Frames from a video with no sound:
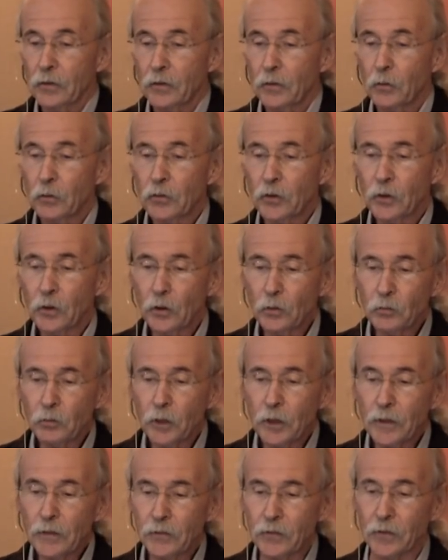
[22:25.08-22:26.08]
There was a good
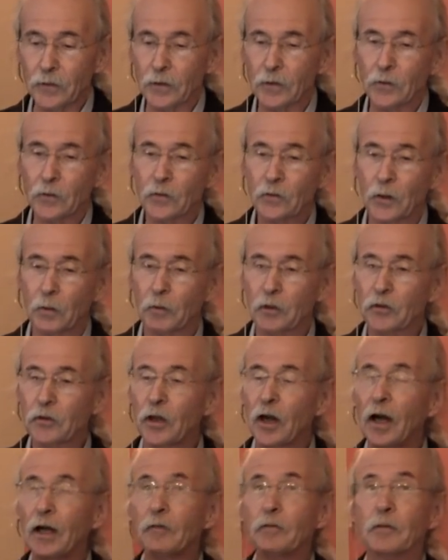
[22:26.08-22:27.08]
reason that there's so much
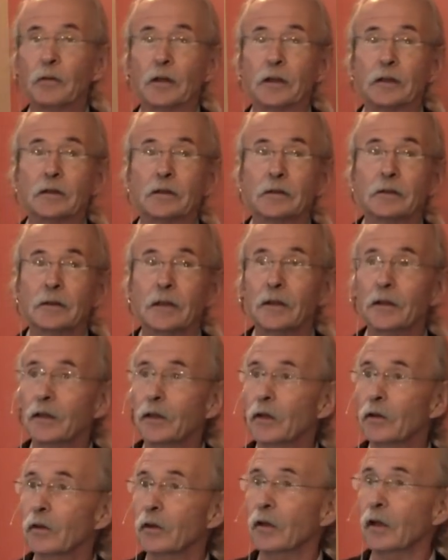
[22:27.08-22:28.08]
conflict in the
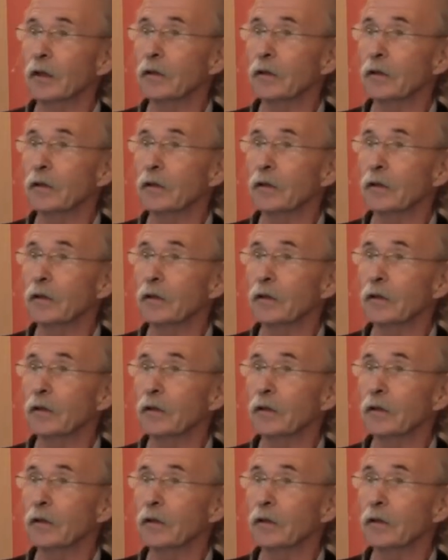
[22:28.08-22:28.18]
Gilded